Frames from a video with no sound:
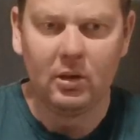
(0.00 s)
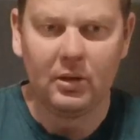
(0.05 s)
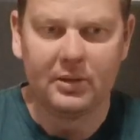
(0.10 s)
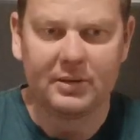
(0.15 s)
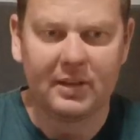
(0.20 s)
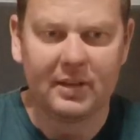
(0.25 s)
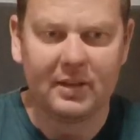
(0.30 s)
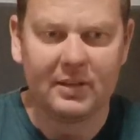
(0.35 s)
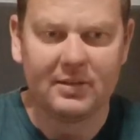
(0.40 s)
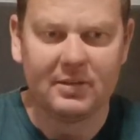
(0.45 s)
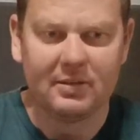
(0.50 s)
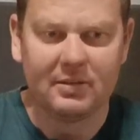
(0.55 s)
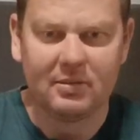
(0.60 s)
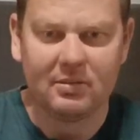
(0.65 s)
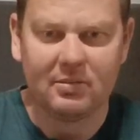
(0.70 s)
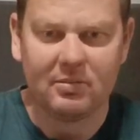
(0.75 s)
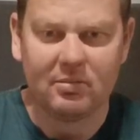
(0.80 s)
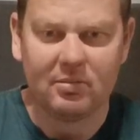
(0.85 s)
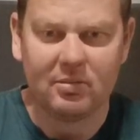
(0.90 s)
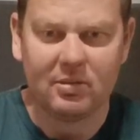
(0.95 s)
So
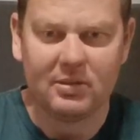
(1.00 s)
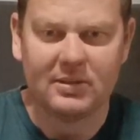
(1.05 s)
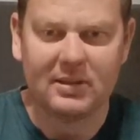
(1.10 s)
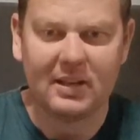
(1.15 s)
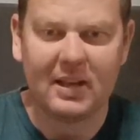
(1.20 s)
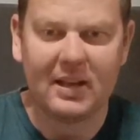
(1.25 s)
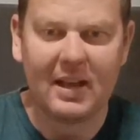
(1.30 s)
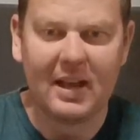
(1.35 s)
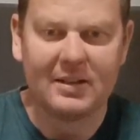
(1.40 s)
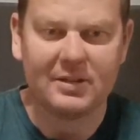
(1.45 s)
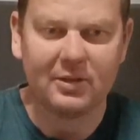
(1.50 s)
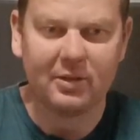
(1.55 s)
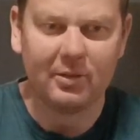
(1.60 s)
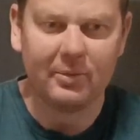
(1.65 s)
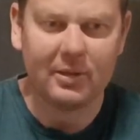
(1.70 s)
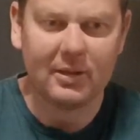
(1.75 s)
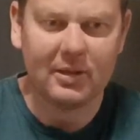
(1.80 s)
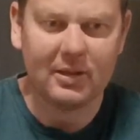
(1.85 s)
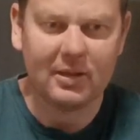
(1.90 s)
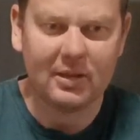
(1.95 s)
it's getting that time
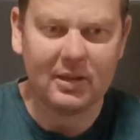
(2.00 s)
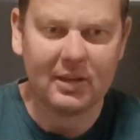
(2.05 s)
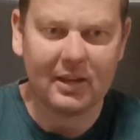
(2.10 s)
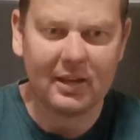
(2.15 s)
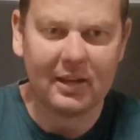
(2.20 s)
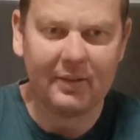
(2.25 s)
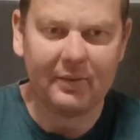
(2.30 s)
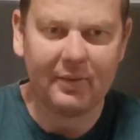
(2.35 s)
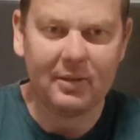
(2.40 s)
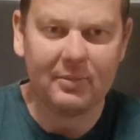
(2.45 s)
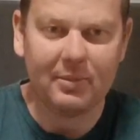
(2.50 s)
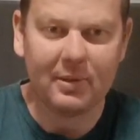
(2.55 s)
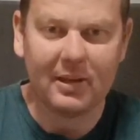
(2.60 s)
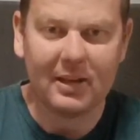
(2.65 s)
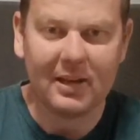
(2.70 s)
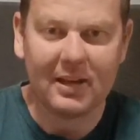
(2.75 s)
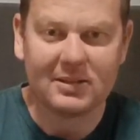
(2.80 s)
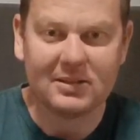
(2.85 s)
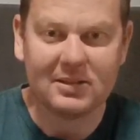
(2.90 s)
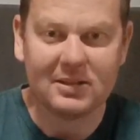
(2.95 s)
of year, you're going to have even
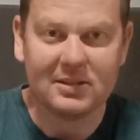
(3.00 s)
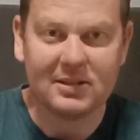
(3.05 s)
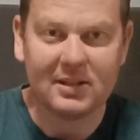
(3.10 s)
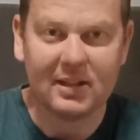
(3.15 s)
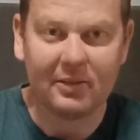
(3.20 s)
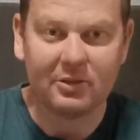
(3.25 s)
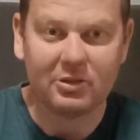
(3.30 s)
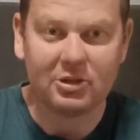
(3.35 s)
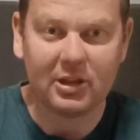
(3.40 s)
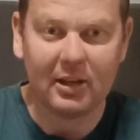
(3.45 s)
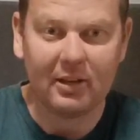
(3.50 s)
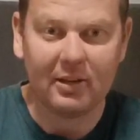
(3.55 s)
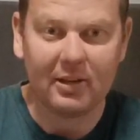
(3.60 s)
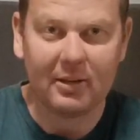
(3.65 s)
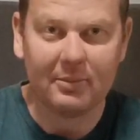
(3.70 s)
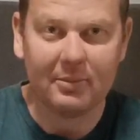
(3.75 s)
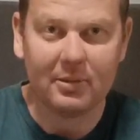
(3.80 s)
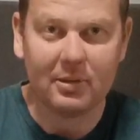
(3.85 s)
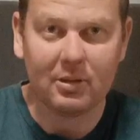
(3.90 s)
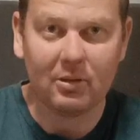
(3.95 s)
nasty stuff showing
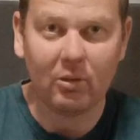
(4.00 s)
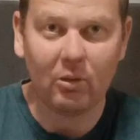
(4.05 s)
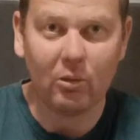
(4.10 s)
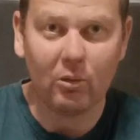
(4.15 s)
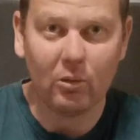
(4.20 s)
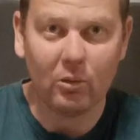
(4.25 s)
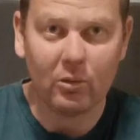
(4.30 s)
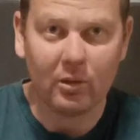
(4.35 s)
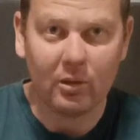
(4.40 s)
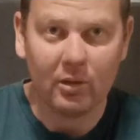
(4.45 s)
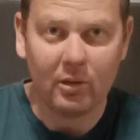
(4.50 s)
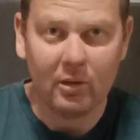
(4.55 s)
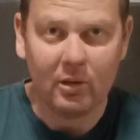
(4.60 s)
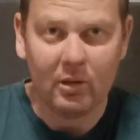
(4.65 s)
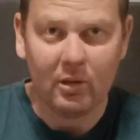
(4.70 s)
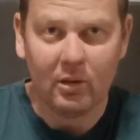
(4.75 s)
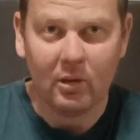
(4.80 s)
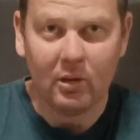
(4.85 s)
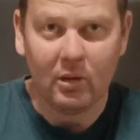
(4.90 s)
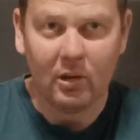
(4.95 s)
up in your lawn.
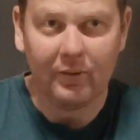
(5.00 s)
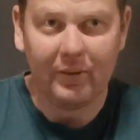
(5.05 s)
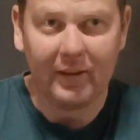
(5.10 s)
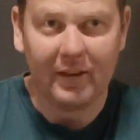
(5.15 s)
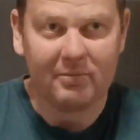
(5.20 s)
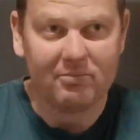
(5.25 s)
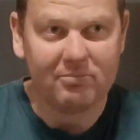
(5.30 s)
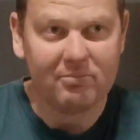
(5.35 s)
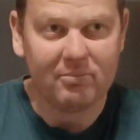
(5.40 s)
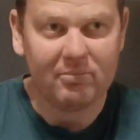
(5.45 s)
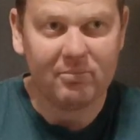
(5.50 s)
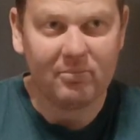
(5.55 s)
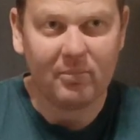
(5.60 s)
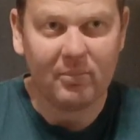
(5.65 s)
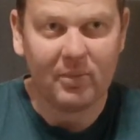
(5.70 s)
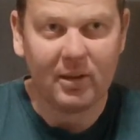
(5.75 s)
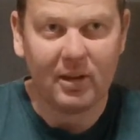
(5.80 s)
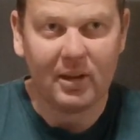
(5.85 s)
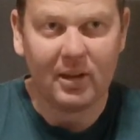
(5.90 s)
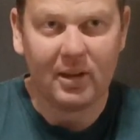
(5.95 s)
I've had
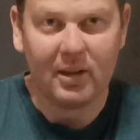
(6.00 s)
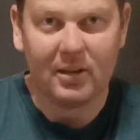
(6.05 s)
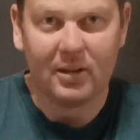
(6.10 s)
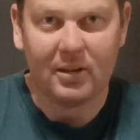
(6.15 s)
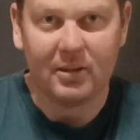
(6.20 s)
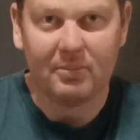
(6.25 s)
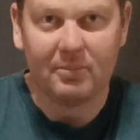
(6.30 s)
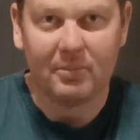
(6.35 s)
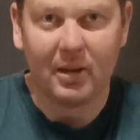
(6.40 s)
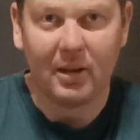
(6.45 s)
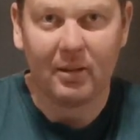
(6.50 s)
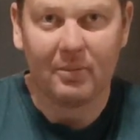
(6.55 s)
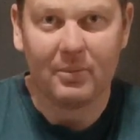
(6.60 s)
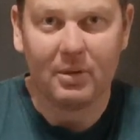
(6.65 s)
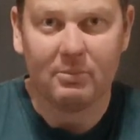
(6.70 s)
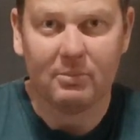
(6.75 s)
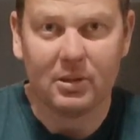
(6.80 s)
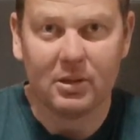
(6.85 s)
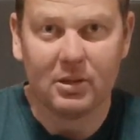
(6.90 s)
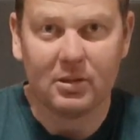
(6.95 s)
your
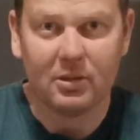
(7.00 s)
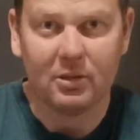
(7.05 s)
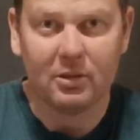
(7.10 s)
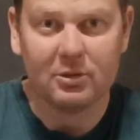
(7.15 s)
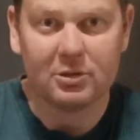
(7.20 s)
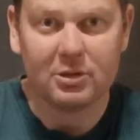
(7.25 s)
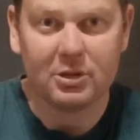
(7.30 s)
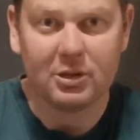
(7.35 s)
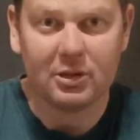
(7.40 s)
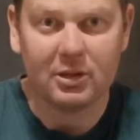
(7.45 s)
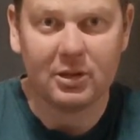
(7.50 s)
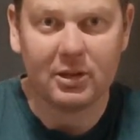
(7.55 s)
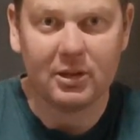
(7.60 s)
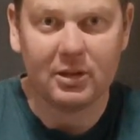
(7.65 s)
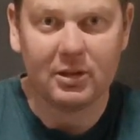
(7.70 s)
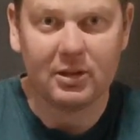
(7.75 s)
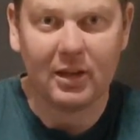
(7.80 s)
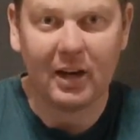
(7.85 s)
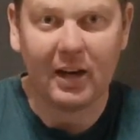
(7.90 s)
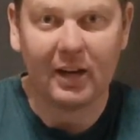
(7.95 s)
mullumbimby cooch and your
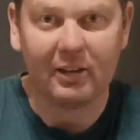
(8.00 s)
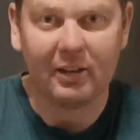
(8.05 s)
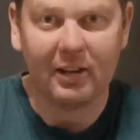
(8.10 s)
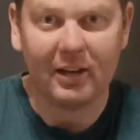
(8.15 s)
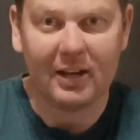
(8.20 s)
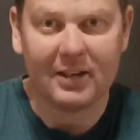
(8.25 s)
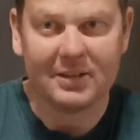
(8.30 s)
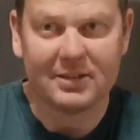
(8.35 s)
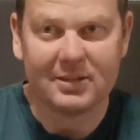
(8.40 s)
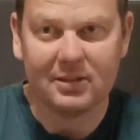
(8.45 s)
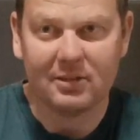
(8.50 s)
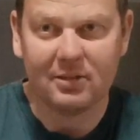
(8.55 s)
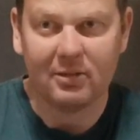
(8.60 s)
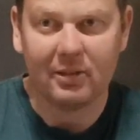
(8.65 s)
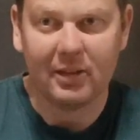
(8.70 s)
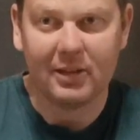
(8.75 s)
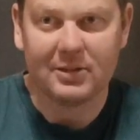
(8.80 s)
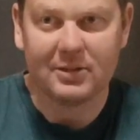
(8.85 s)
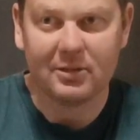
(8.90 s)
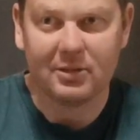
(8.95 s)
nutgrass and all
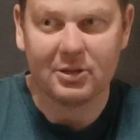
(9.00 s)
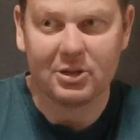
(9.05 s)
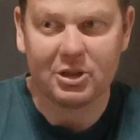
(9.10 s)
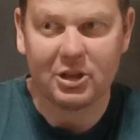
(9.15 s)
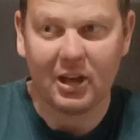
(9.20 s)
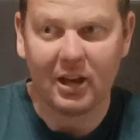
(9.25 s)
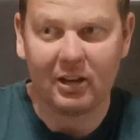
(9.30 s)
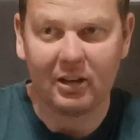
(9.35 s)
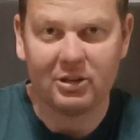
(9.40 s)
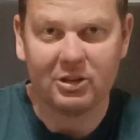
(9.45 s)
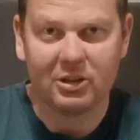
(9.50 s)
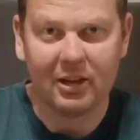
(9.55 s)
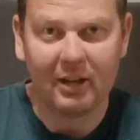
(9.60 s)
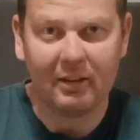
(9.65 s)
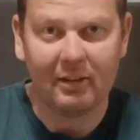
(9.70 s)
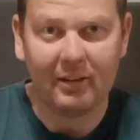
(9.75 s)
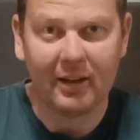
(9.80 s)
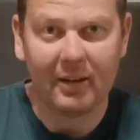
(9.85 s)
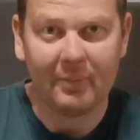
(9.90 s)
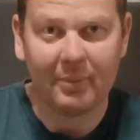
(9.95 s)
that sort of junk
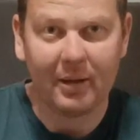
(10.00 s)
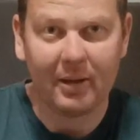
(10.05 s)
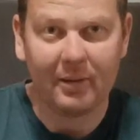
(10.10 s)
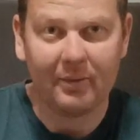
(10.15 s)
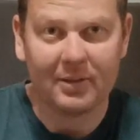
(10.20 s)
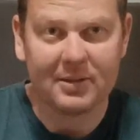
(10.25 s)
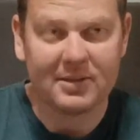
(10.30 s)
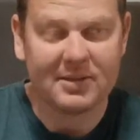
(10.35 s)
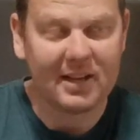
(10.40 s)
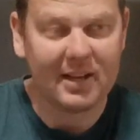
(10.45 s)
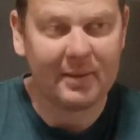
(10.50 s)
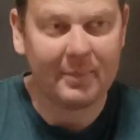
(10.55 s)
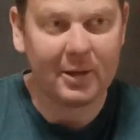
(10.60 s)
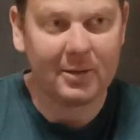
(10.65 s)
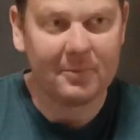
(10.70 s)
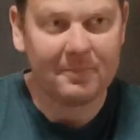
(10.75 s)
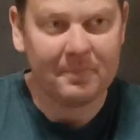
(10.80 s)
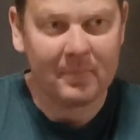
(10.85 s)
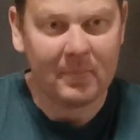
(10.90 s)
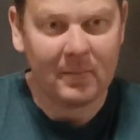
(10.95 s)
showing up over the summer.
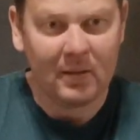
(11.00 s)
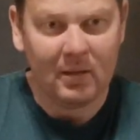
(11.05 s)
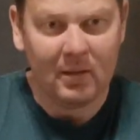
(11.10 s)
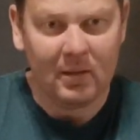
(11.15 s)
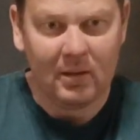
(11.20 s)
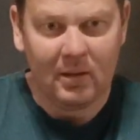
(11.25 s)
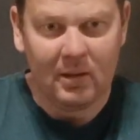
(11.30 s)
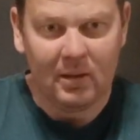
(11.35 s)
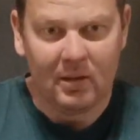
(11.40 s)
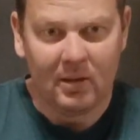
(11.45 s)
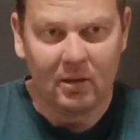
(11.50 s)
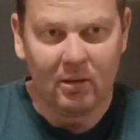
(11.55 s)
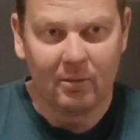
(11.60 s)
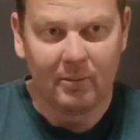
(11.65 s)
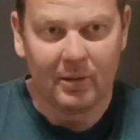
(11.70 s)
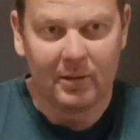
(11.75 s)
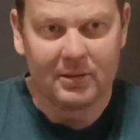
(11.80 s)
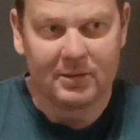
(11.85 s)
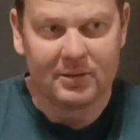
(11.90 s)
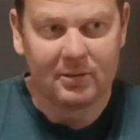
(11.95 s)
I've
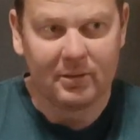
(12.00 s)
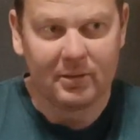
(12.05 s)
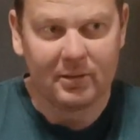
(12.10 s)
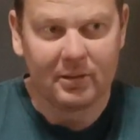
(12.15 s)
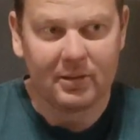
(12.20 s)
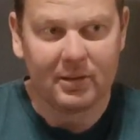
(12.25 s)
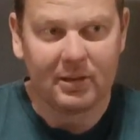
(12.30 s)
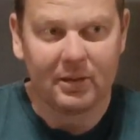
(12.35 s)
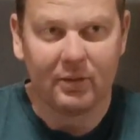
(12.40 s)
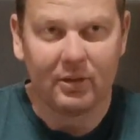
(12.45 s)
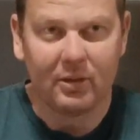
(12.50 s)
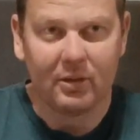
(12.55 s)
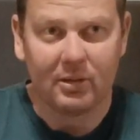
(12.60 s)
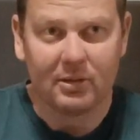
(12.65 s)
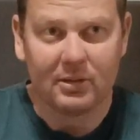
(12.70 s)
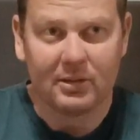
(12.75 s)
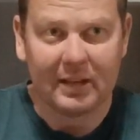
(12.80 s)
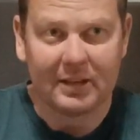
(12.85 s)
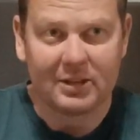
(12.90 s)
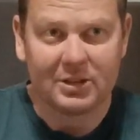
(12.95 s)
been sort of giving it a
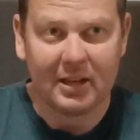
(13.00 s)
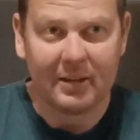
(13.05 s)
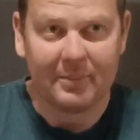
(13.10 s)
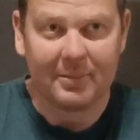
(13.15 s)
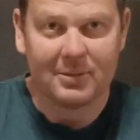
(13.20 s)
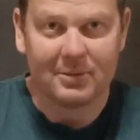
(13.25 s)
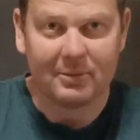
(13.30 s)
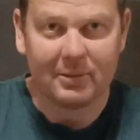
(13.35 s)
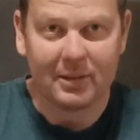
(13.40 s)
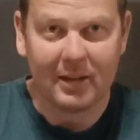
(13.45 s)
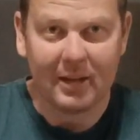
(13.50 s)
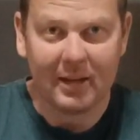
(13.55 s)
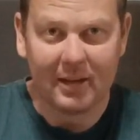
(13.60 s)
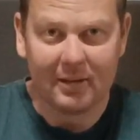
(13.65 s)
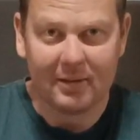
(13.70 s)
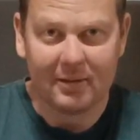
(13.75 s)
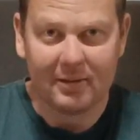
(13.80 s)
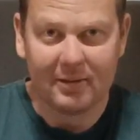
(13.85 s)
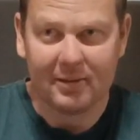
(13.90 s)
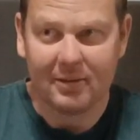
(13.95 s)
touch up as we go.